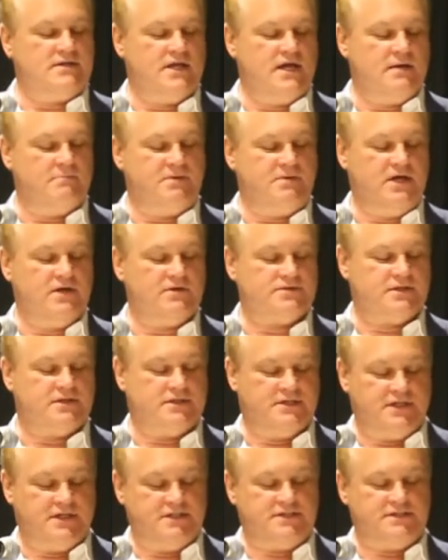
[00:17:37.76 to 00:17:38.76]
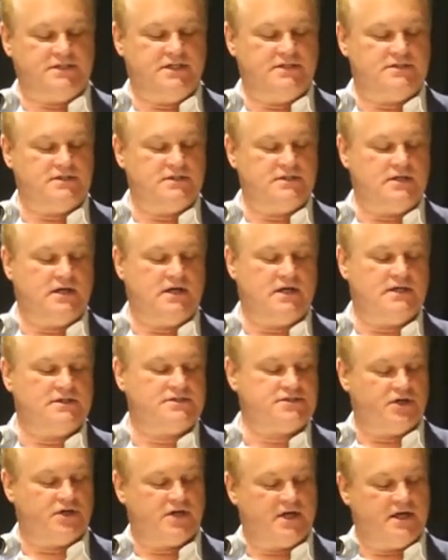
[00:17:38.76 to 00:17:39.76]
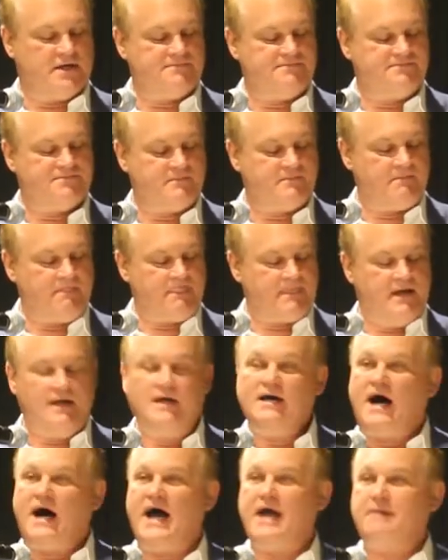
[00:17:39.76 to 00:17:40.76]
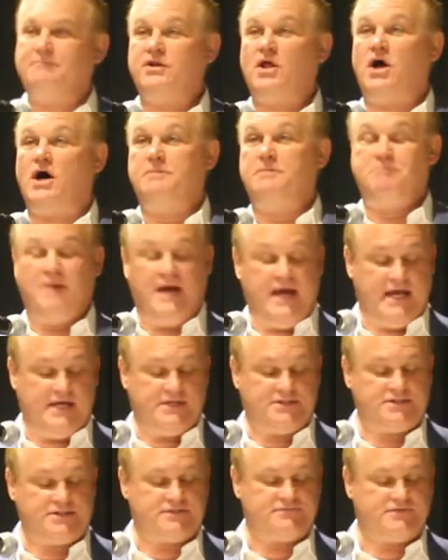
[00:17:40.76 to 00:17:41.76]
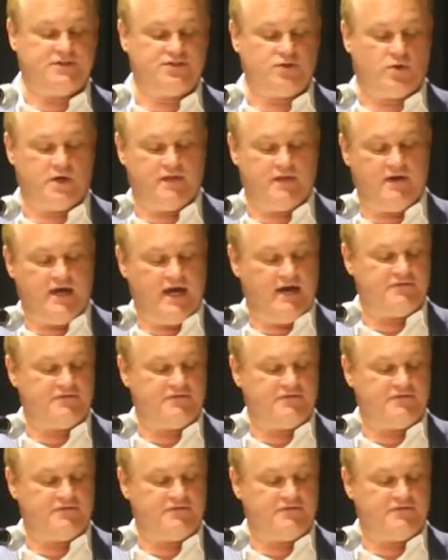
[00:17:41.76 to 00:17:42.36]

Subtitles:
the appeal to the D.C. Circuit. I applaud Pace for joining the